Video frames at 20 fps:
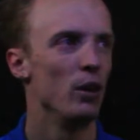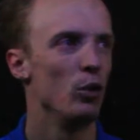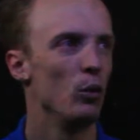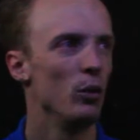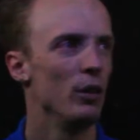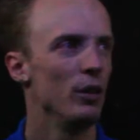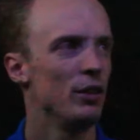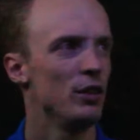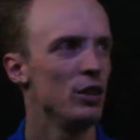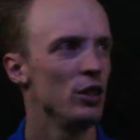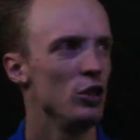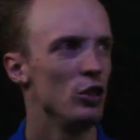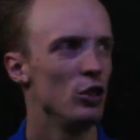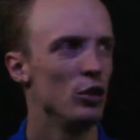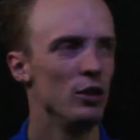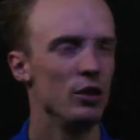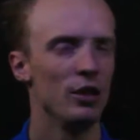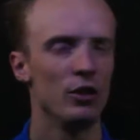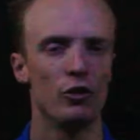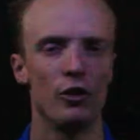in order to
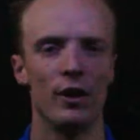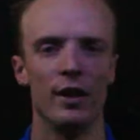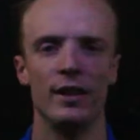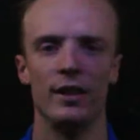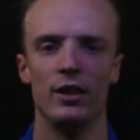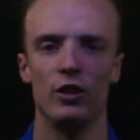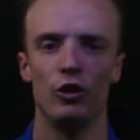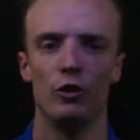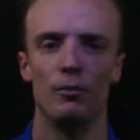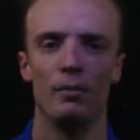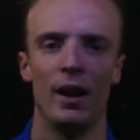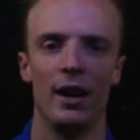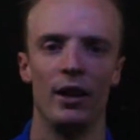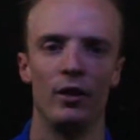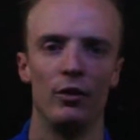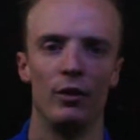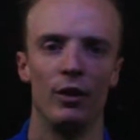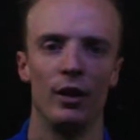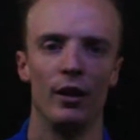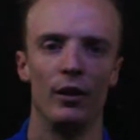use a transition
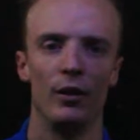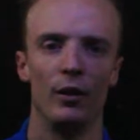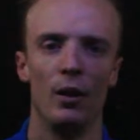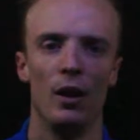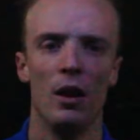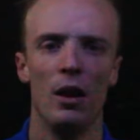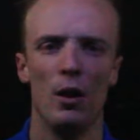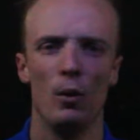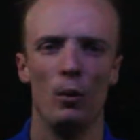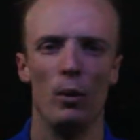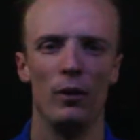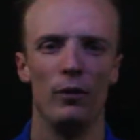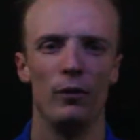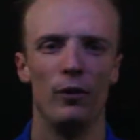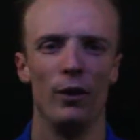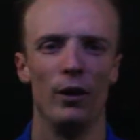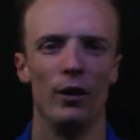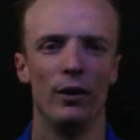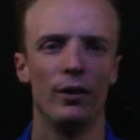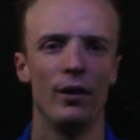matrix, we
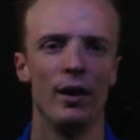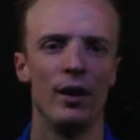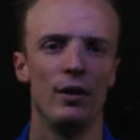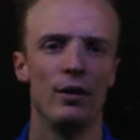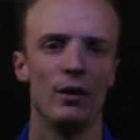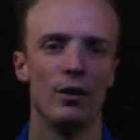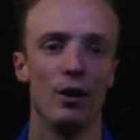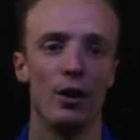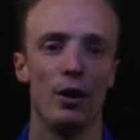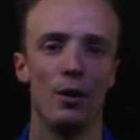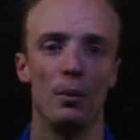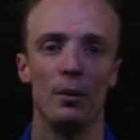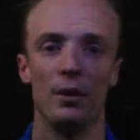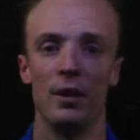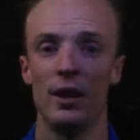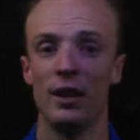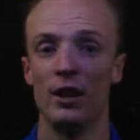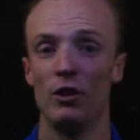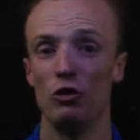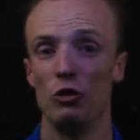first need to know what
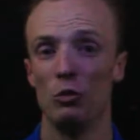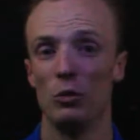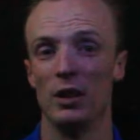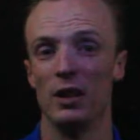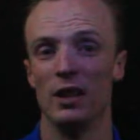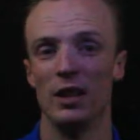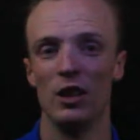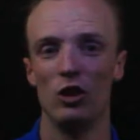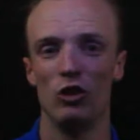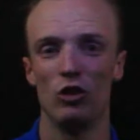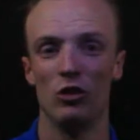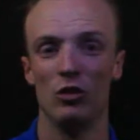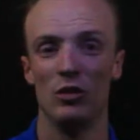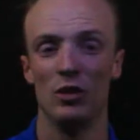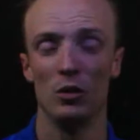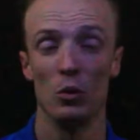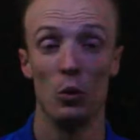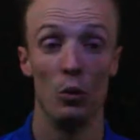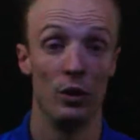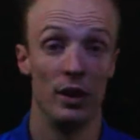the initial
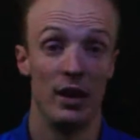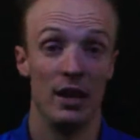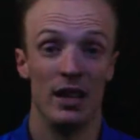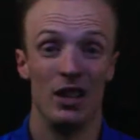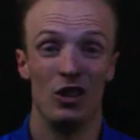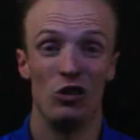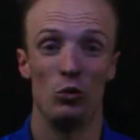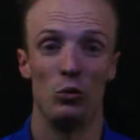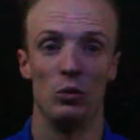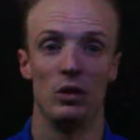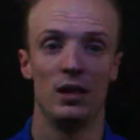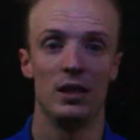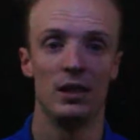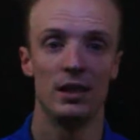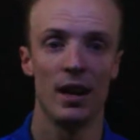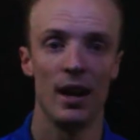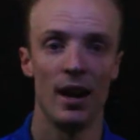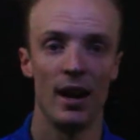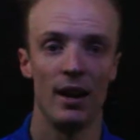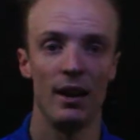conditions or the initial
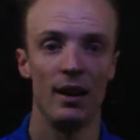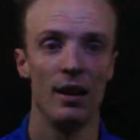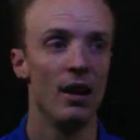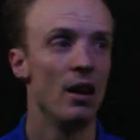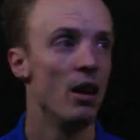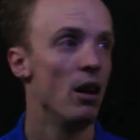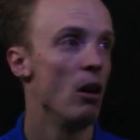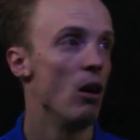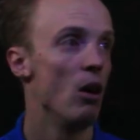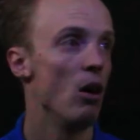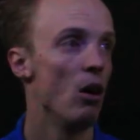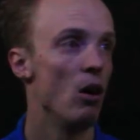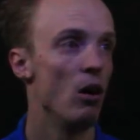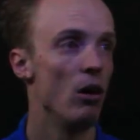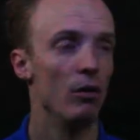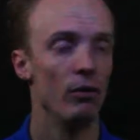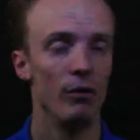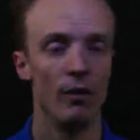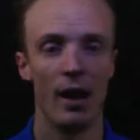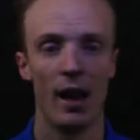state
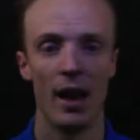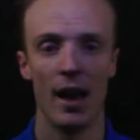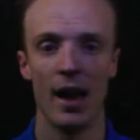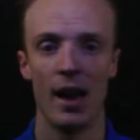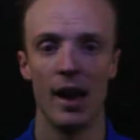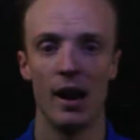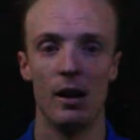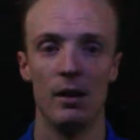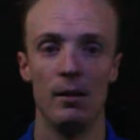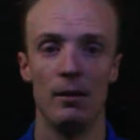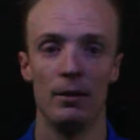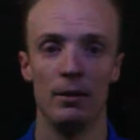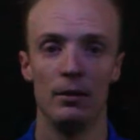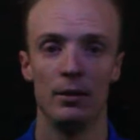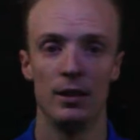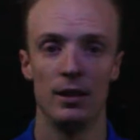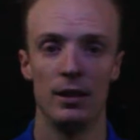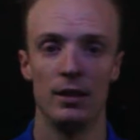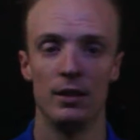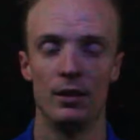of our
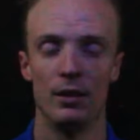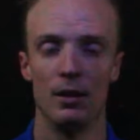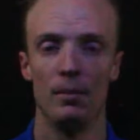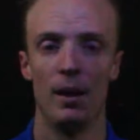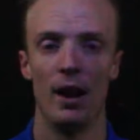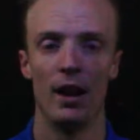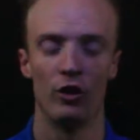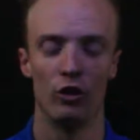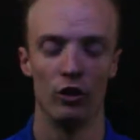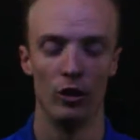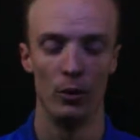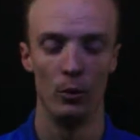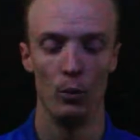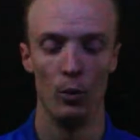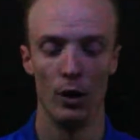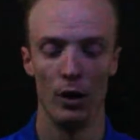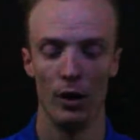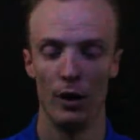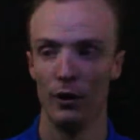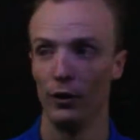system actually
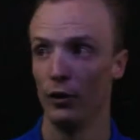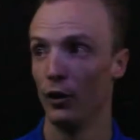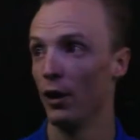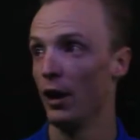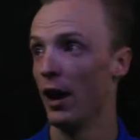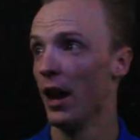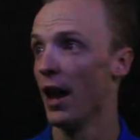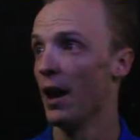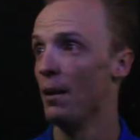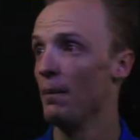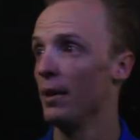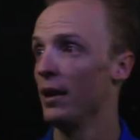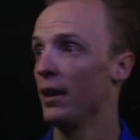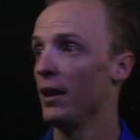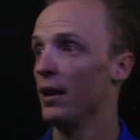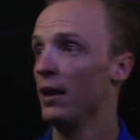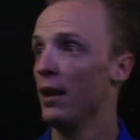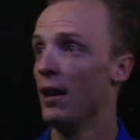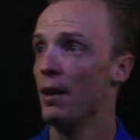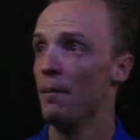were. So how
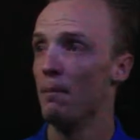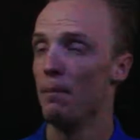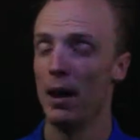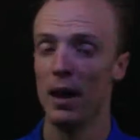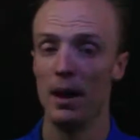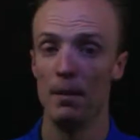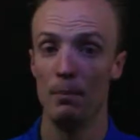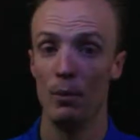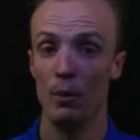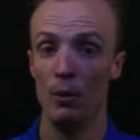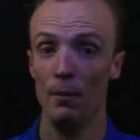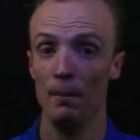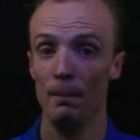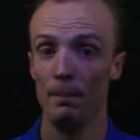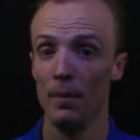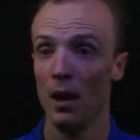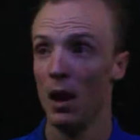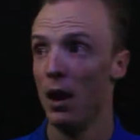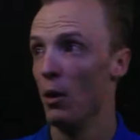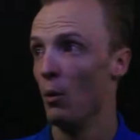many people
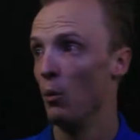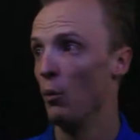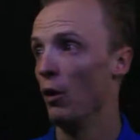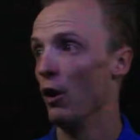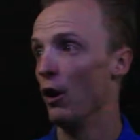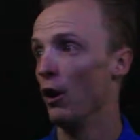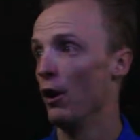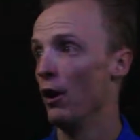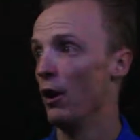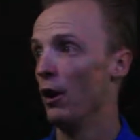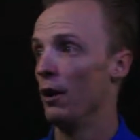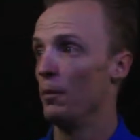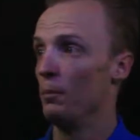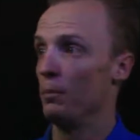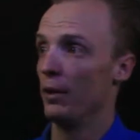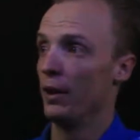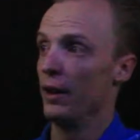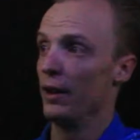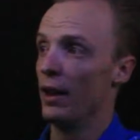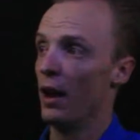were
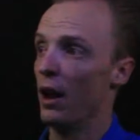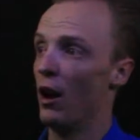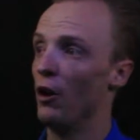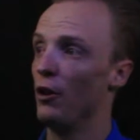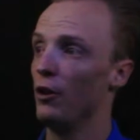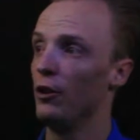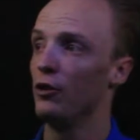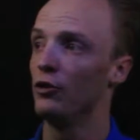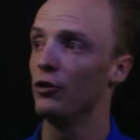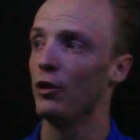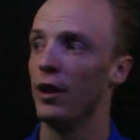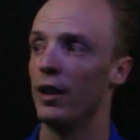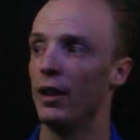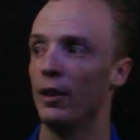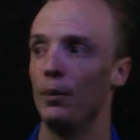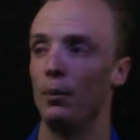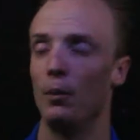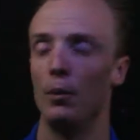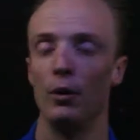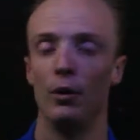bringing their own
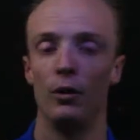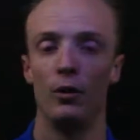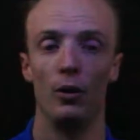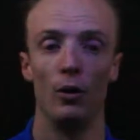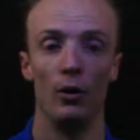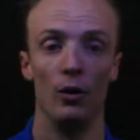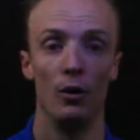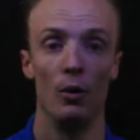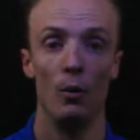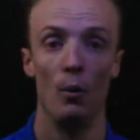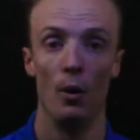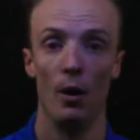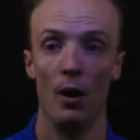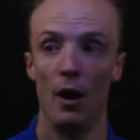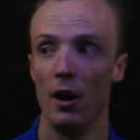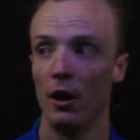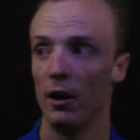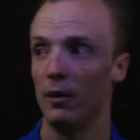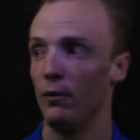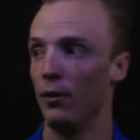transport to
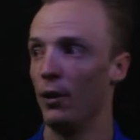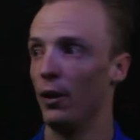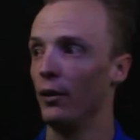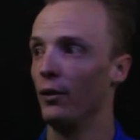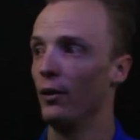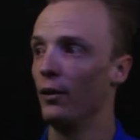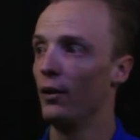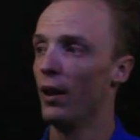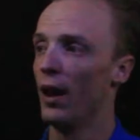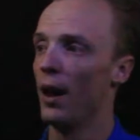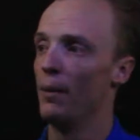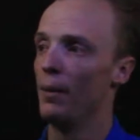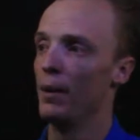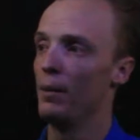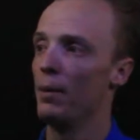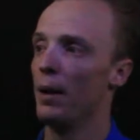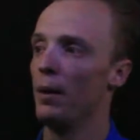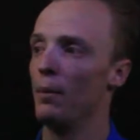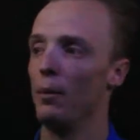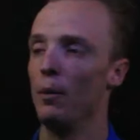work versus how many
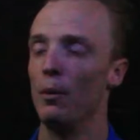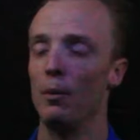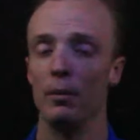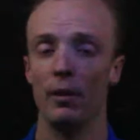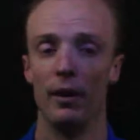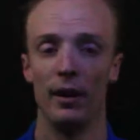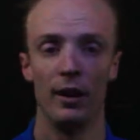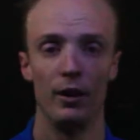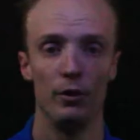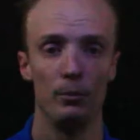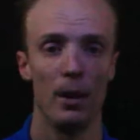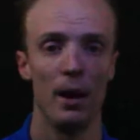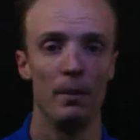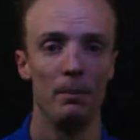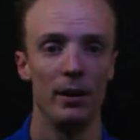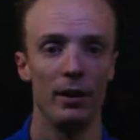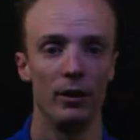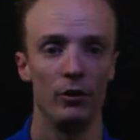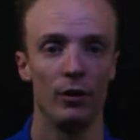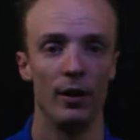people were bringing
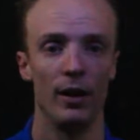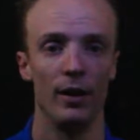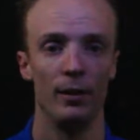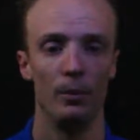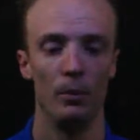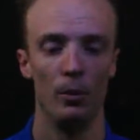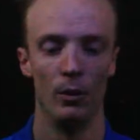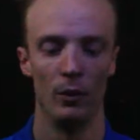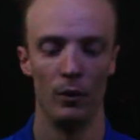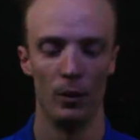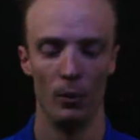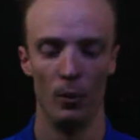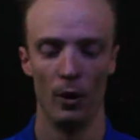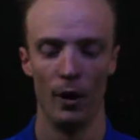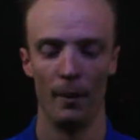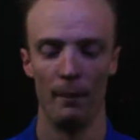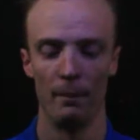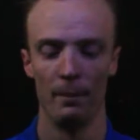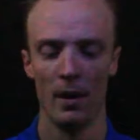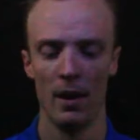public transport to
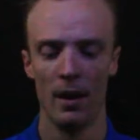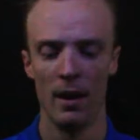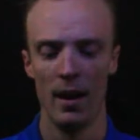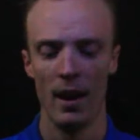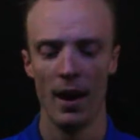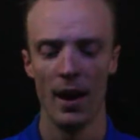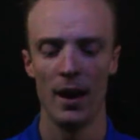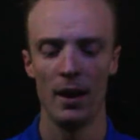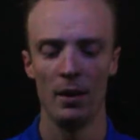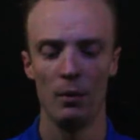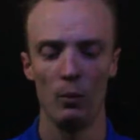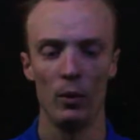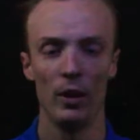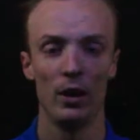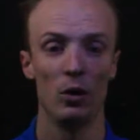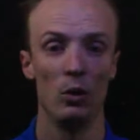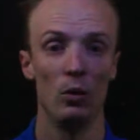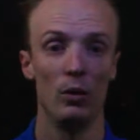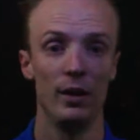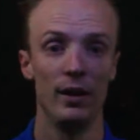work. And we
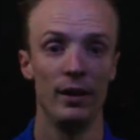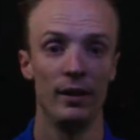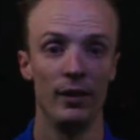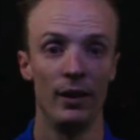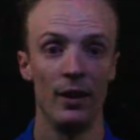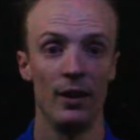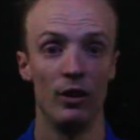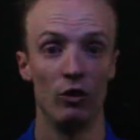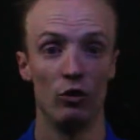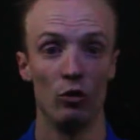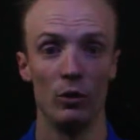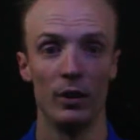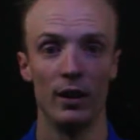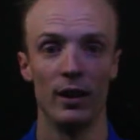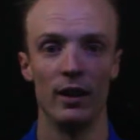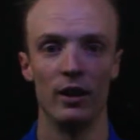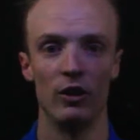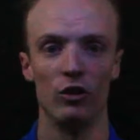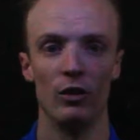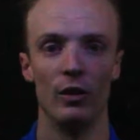call this the initial
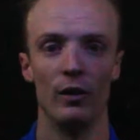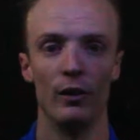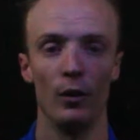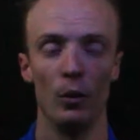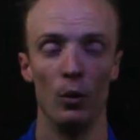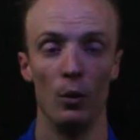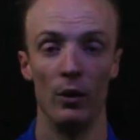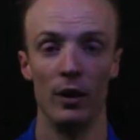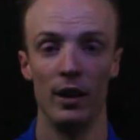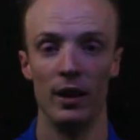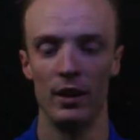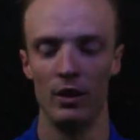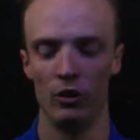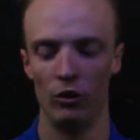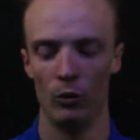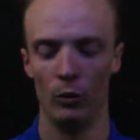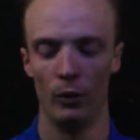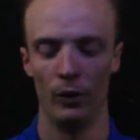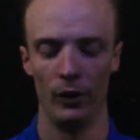conditions or the initial